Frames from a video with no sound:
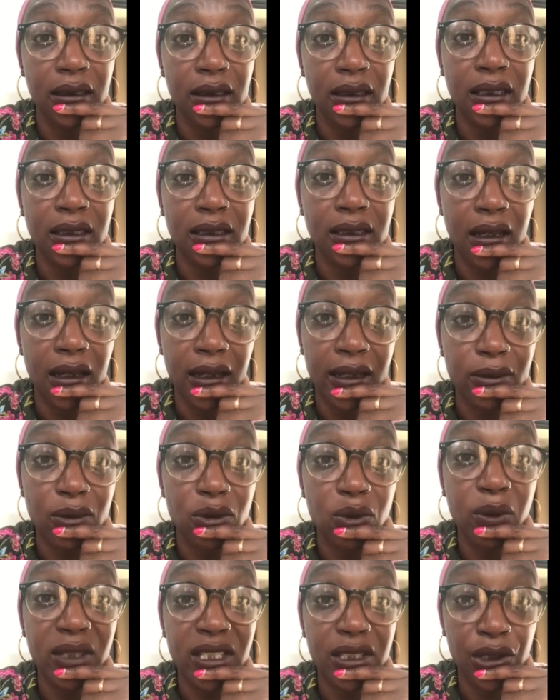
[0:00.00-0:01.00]
the
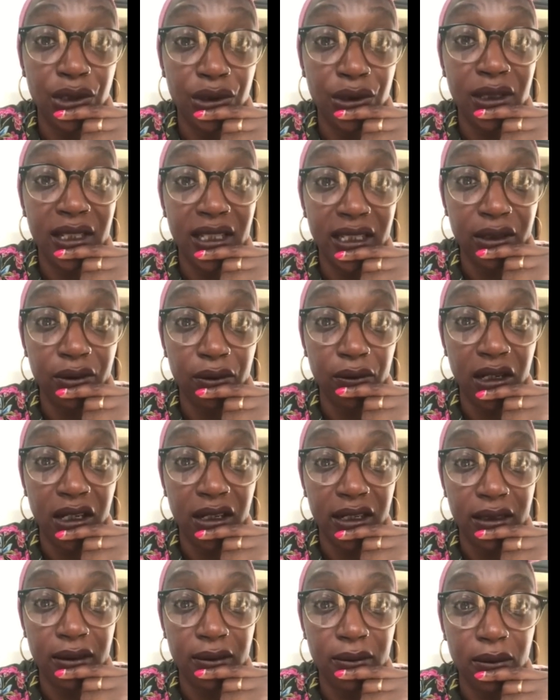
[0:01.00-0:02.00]
times we do get it
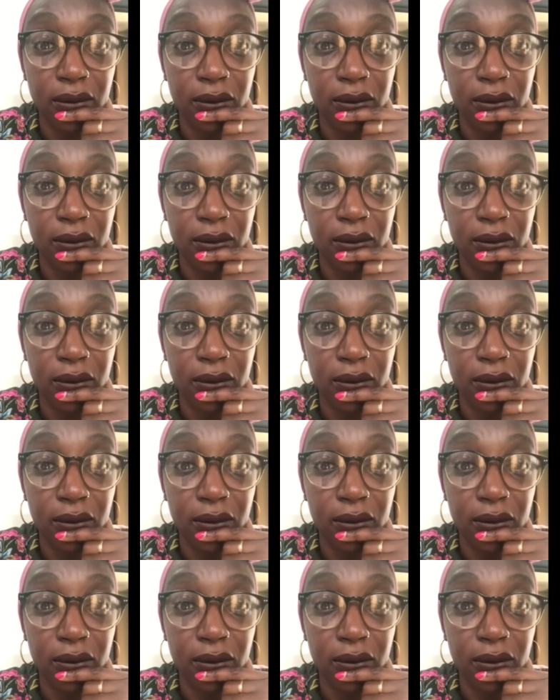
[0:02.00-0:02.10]
right?